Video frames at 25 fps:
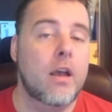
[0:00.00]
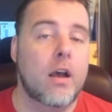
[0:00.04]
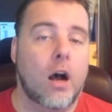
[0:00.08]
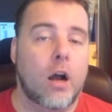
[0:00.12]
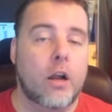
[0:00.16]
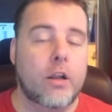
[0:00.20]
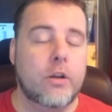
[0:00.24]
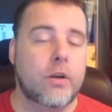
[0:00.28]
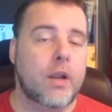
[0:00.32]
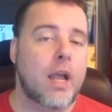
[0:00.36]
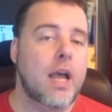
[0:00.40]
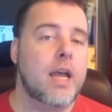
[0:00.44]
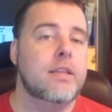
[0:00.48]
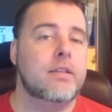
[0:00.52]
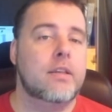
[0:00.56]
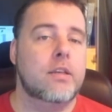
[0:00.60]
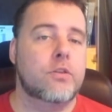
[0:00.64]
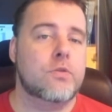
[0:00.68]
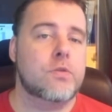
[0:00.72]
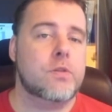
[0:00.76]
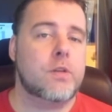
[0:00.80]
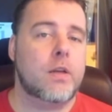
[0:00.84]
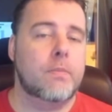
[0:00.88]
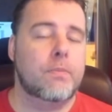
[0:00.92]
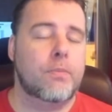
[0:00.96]
Are you guys
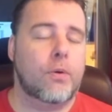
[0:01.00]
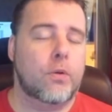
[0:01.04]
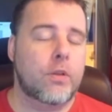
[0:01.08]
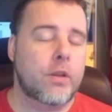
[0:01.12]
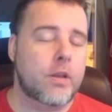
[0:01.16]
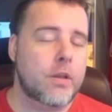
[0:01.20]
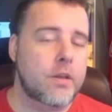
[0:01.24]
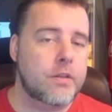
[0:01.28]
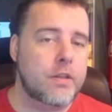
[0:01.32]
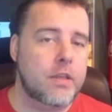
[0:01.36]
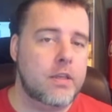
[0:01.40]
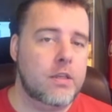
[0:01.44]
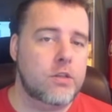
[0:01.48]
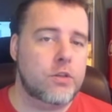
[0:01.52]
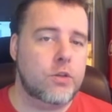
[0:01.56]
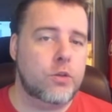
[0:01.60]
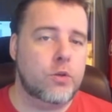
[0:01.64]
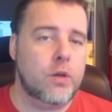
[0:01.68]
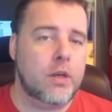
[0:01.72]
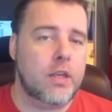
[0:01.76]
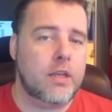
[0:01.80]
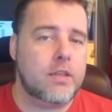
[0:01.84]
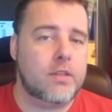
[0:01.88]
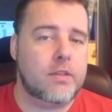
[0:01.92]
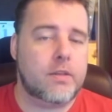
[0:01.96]
interested in pulling on these
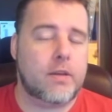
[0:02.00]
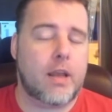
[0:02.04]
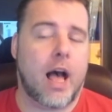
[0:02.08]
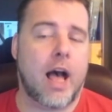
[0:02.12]
units?